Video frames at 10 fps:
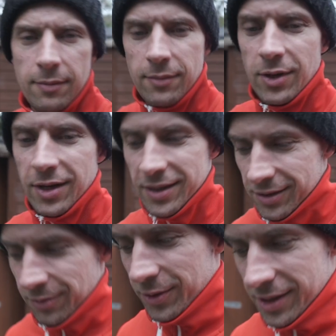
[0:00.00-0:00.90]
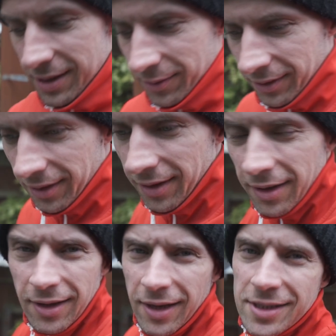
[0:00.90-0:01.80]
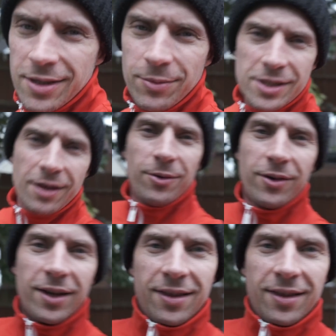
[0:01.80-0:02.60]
It is super stable. Has to be stable, right?